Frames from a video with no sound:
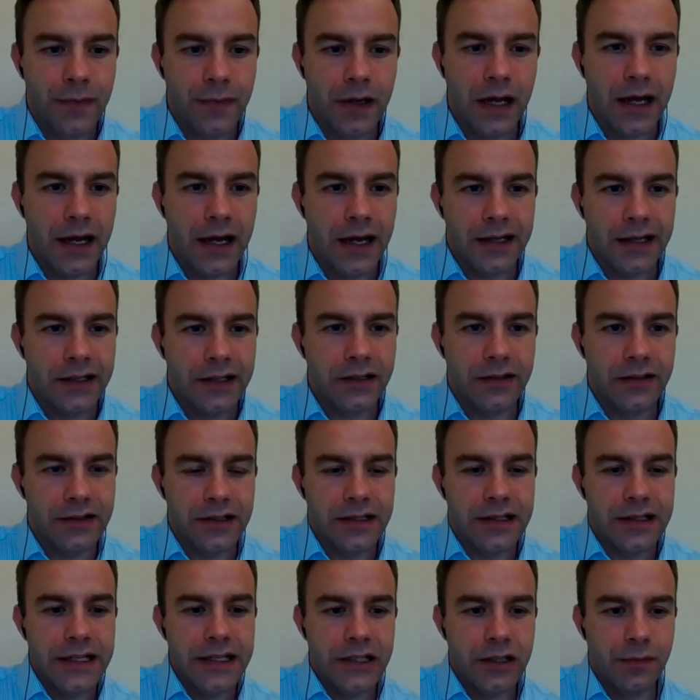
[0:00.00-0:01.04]
It
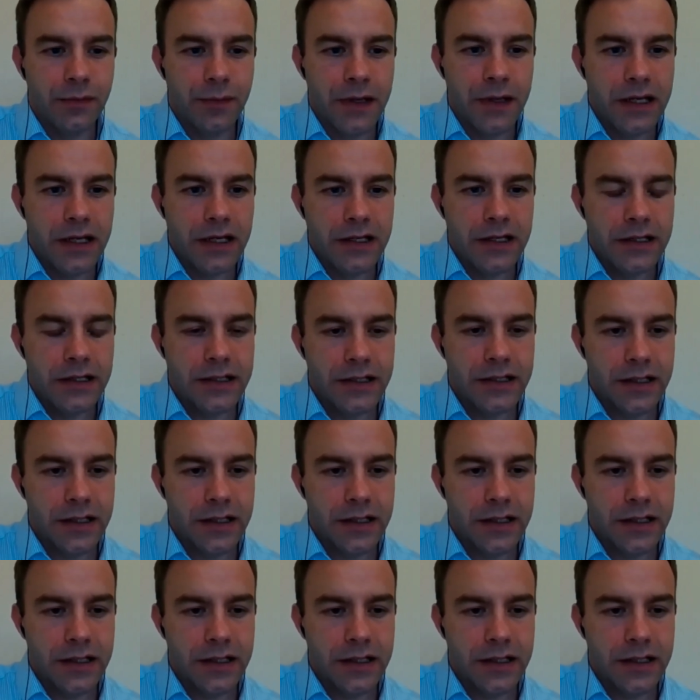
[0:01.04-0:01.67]
doesn't need to be